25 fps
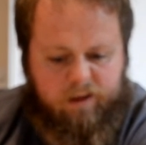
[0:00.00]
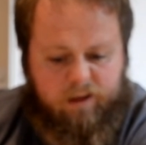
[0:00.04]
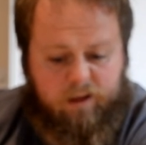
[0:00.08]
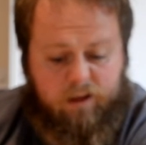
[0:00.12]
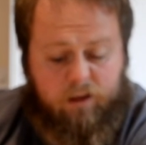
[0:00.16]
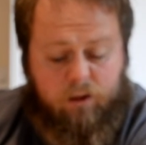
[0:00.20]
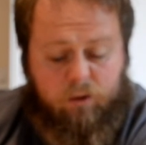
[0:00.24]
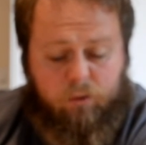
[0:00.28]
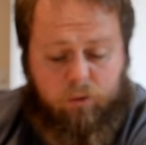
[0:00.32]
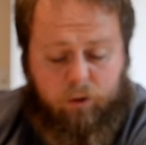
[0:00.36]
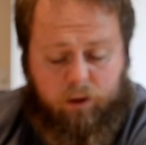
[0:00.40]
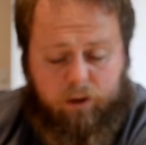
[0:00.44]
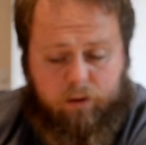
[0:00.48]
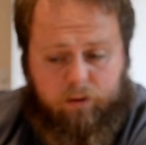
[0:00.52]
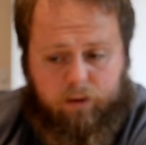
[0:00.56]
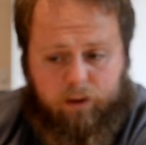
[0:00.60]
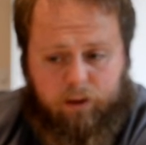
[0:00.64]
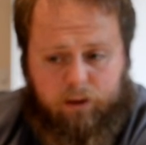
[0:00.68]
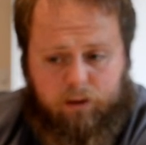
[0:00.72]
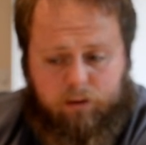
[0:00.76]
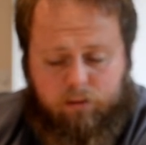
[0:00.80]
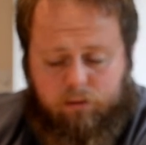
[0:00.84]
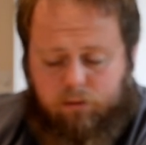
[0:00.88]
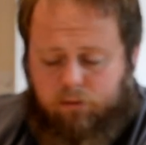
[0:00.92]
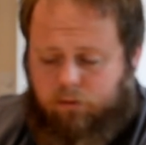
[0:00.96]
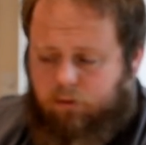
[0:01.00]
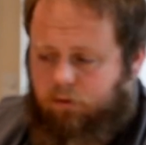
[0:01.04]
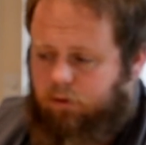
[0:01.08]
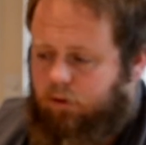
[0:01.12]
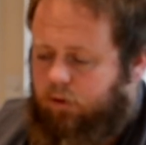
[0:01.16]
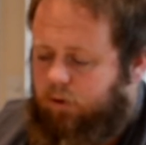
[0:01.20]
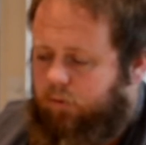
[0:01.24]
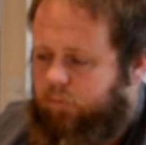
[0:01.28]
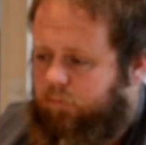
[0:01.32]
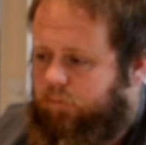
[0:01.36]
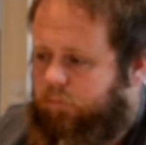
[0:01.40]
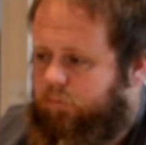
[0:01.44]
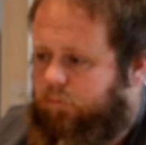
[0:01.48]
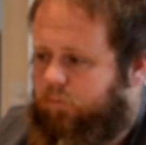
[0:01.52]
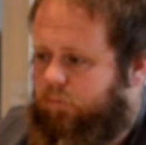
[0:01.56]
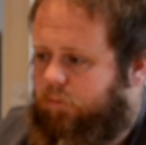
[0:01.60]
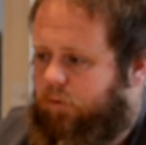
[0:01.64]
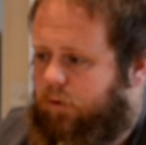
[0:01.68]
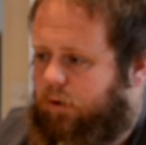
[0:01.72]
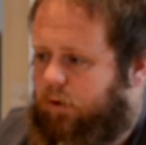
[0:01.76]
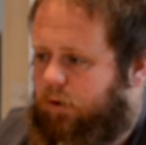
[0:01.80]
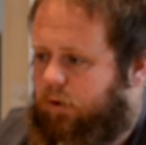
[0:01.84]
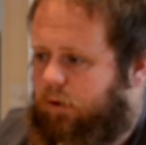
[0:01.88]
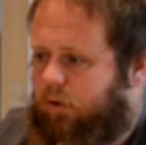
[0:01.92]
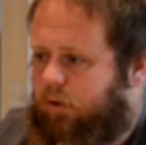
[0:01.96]
Quick thing, if
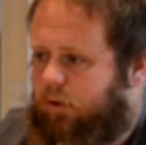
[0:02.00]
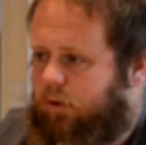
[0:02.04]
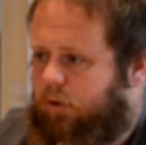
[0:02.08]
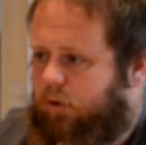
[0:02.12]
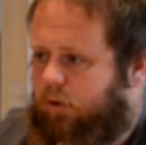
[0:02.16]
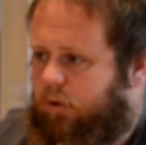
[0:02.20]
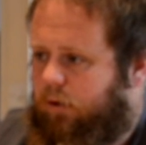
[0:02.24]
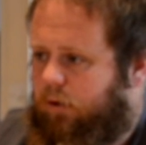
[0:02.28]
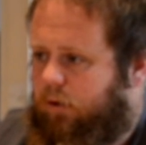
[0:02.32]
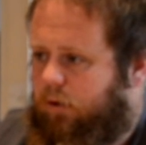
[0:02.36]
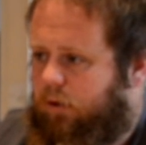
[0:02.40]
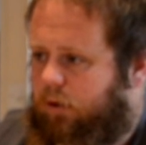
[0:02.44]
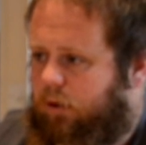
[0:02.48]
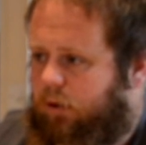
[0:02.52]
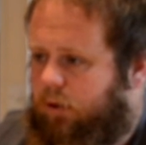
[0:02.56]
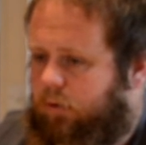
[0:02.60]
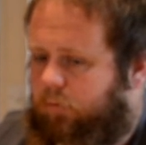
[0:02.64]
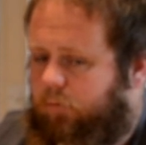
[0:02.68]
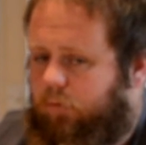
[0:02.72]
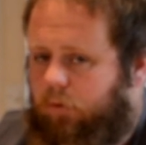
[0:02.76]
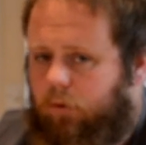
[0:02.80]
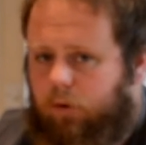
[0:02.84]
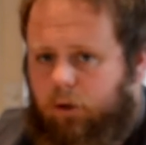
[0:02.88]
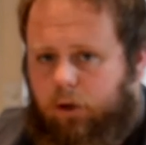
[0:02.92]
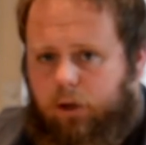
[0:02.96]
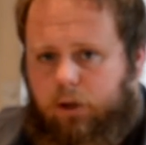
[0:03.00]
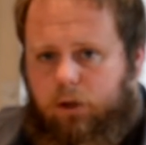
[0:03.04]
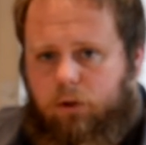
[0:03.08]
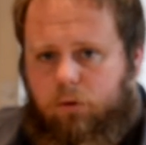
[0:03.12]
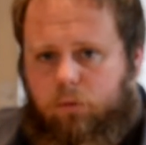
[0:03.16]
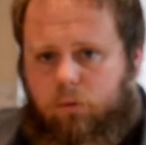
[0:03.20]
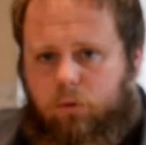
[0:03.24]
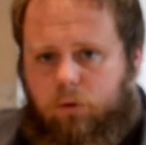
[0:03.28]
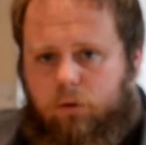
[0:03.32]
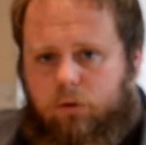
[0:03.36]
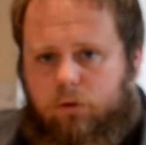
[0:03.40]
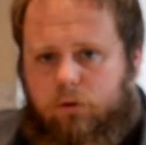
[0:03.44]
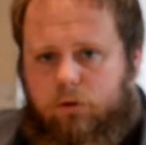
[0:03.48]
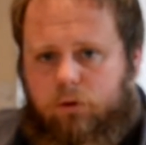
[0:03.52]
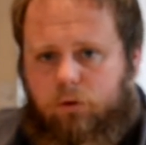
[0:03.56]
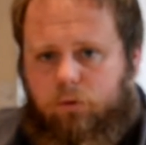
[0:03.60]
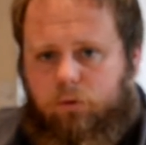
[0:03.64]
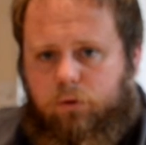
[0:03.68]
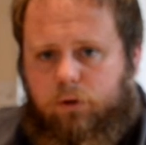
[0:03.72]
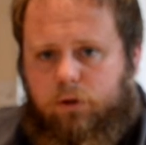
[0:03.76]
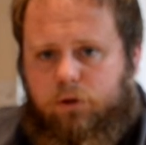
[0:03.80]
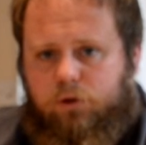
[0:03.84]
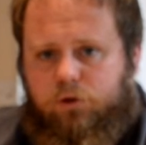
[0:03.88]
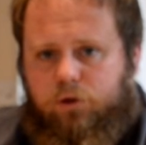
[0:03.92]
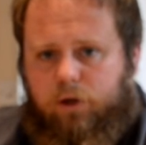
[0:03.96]
you like what's on
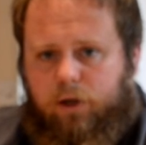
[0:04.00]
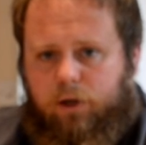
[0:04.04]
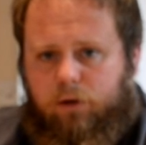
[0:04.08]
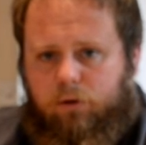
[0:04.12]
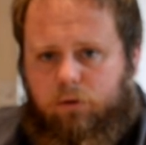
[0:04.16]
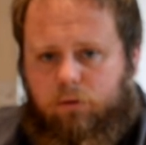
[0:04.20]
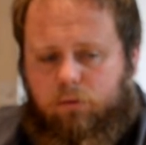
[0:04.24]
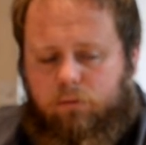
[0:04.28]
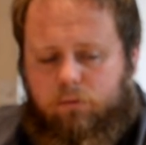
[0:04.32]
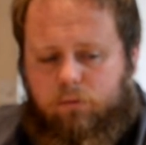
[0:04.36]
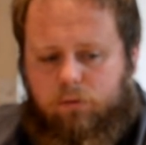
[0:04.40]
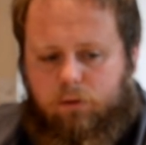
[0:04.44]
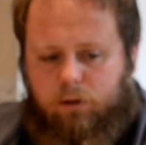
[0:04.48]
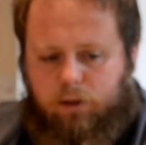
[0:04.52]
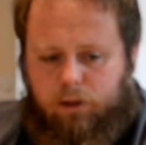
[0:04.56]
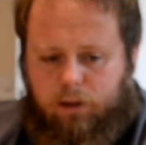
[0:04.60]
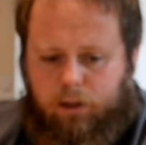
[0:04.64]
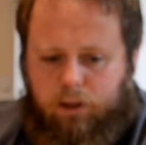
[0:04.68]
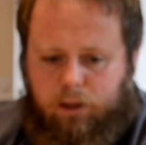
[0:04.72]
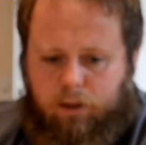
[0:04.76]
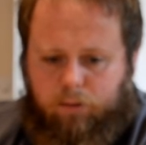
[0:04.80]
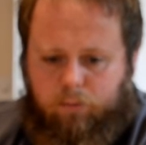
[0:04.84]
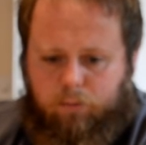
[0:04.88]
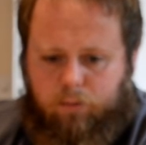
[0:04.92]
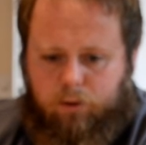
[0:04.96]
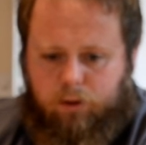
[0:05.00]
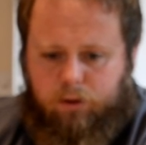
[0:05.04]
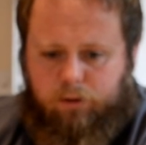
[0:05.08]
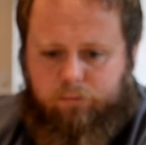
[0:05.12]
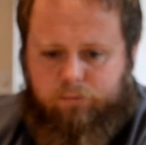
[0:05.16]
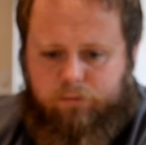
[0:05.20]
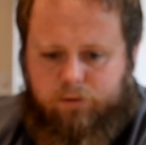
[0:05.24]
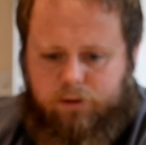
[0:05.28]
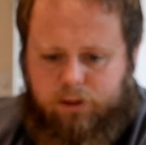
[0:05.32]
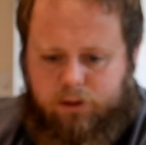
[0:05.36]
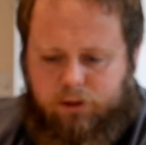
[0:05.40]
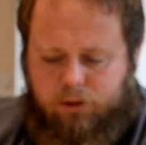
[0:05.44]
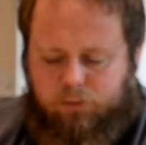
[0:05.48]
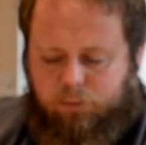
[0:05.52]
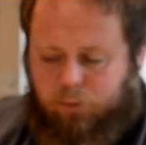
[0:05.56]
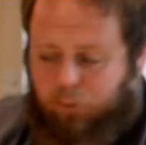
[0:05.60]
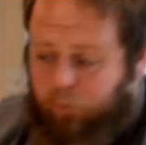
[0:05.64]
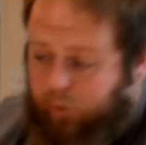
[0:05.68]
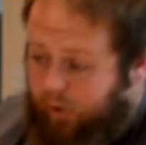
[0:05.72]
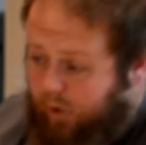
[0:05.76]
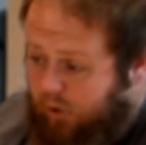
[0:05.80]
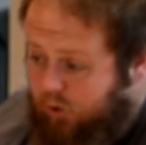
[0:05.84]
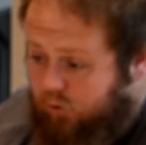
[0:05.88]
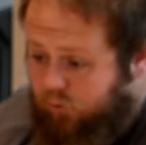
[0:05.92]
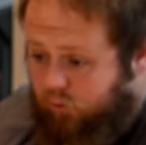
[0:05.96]
this channel, I've set up a
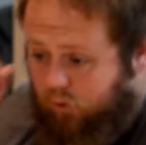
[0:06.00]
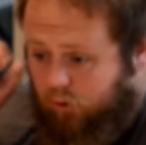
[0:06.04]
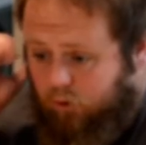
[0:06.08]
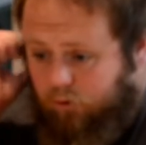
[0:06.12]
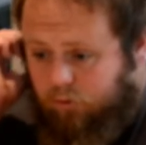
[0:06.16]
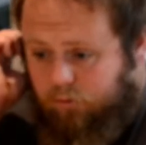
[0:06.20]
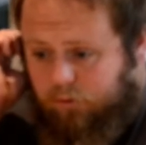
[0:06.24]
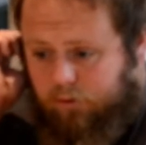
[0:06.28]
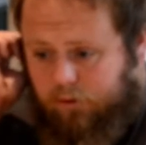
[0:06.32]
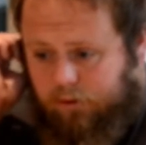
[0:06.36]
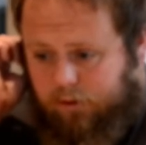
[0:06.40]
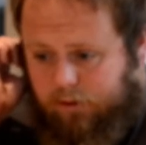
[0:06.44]
Patreon,